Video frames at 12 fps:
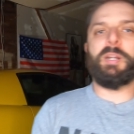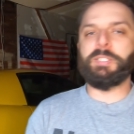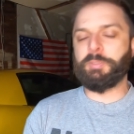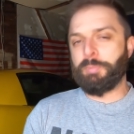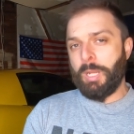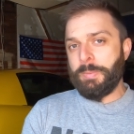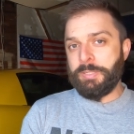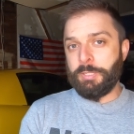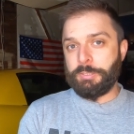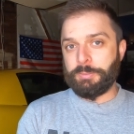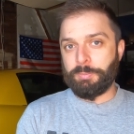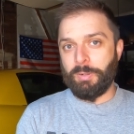All right, so probably
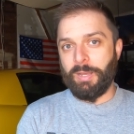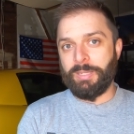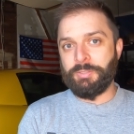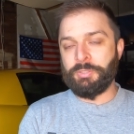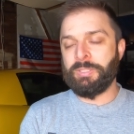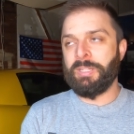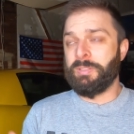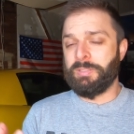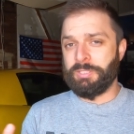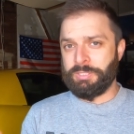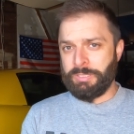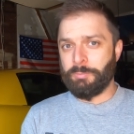no surprise,
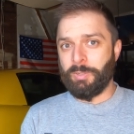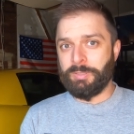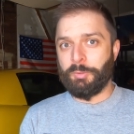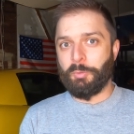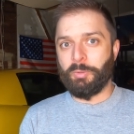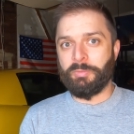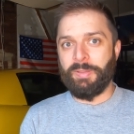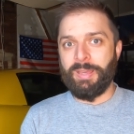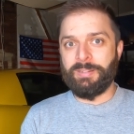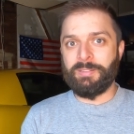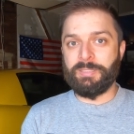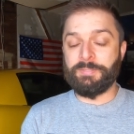the C1
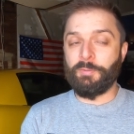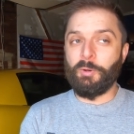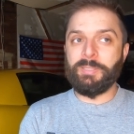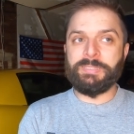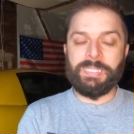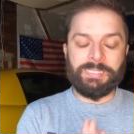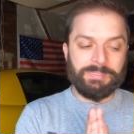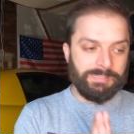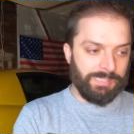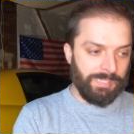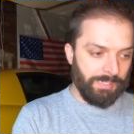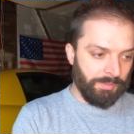Corvette, as far as I
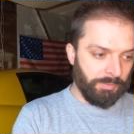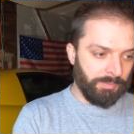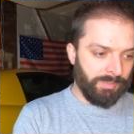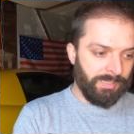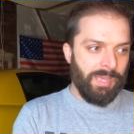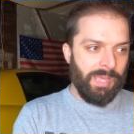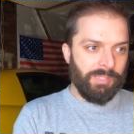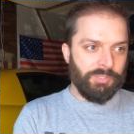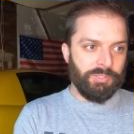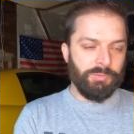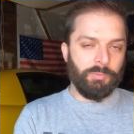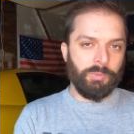could tell,
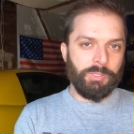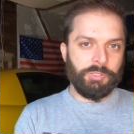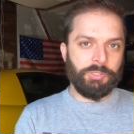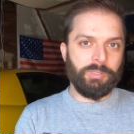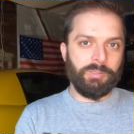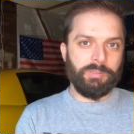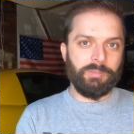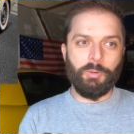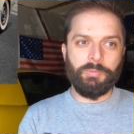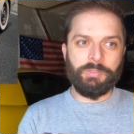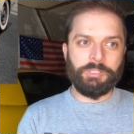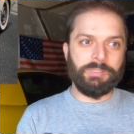has the worst
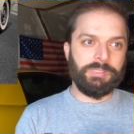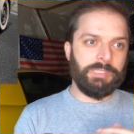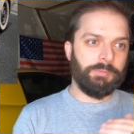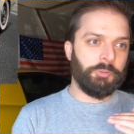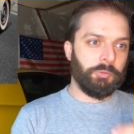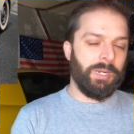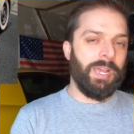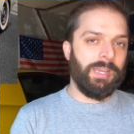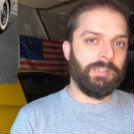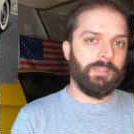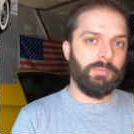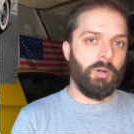coefficient of
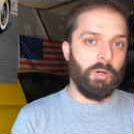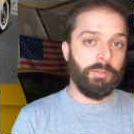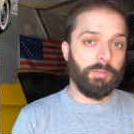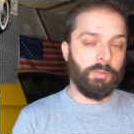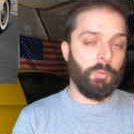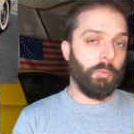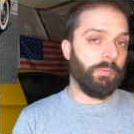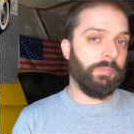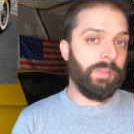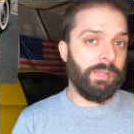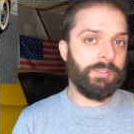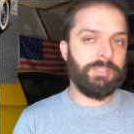drag of all the
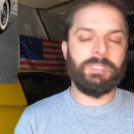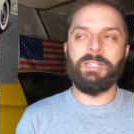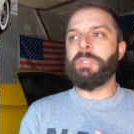Corvettes.